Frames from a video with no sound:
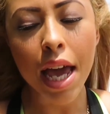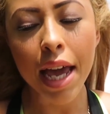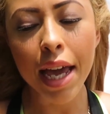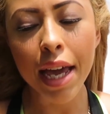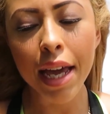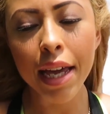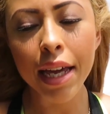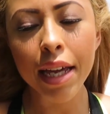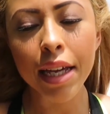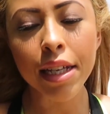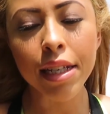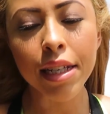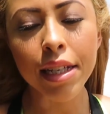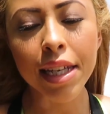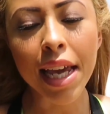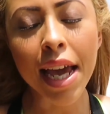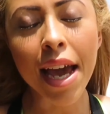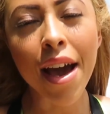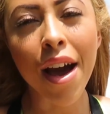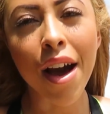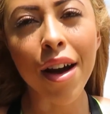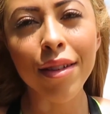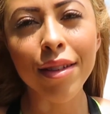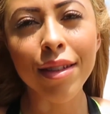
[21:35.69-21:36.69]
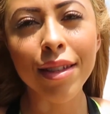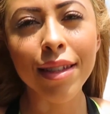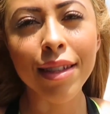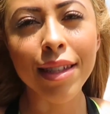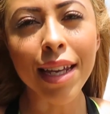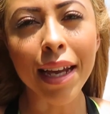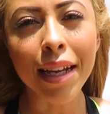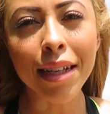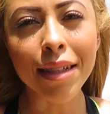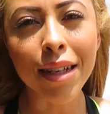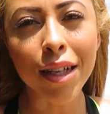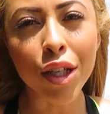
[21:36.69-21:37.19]
And yeah, I'll
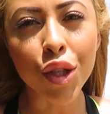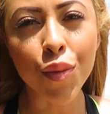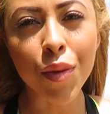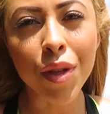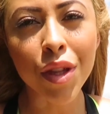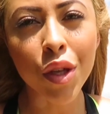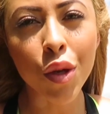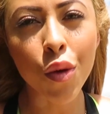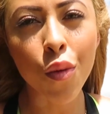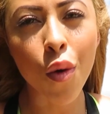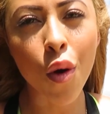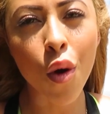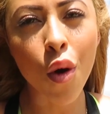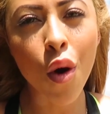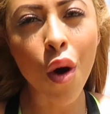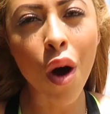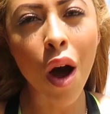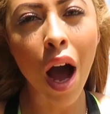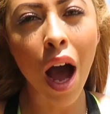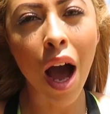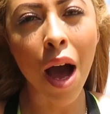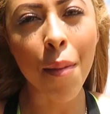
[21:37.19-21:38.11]
stay in touch with you all.